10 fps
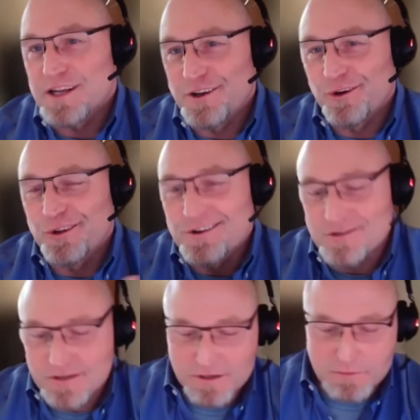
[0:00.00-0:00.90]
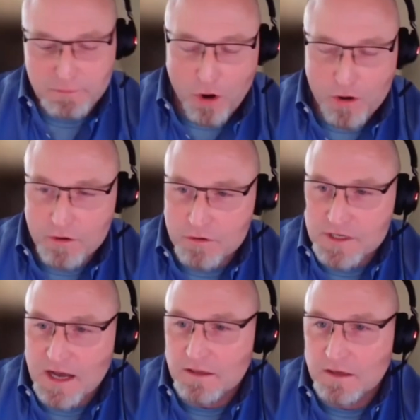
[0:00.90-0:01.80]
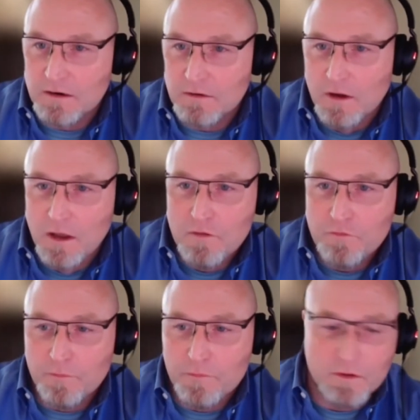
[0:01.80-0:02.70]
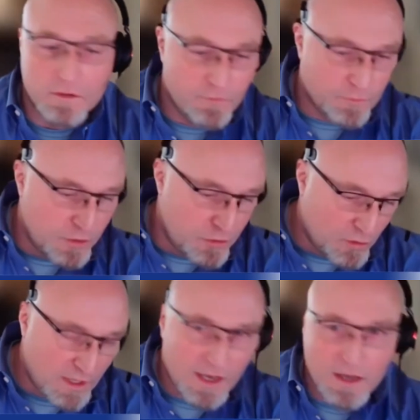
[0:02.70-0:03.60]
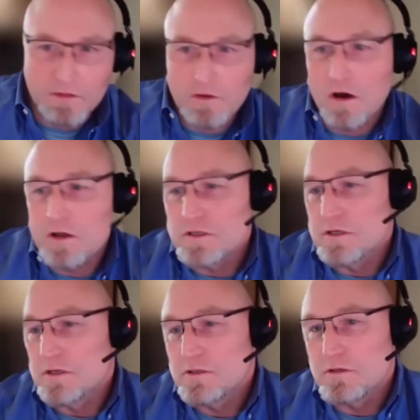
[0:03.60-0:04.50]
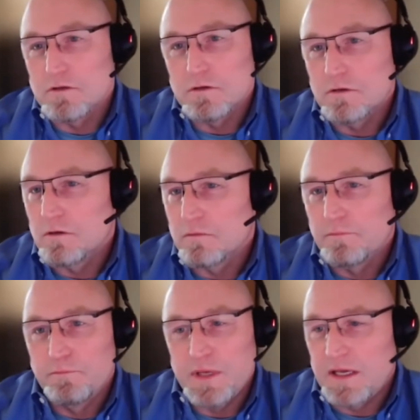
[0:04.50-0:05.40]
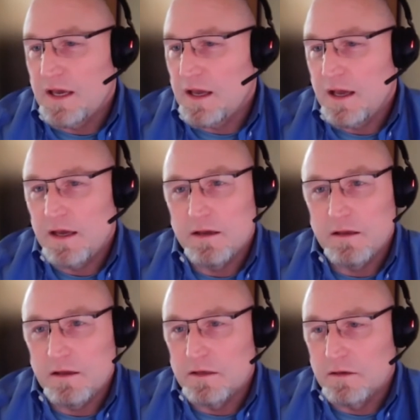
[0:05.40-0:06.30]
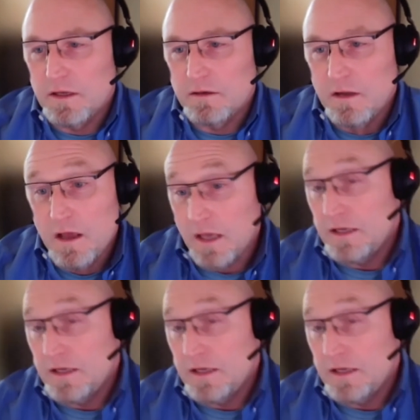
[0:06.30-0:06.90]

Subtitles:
and I know there's partners out there from the UK and the Aussies to the BKA and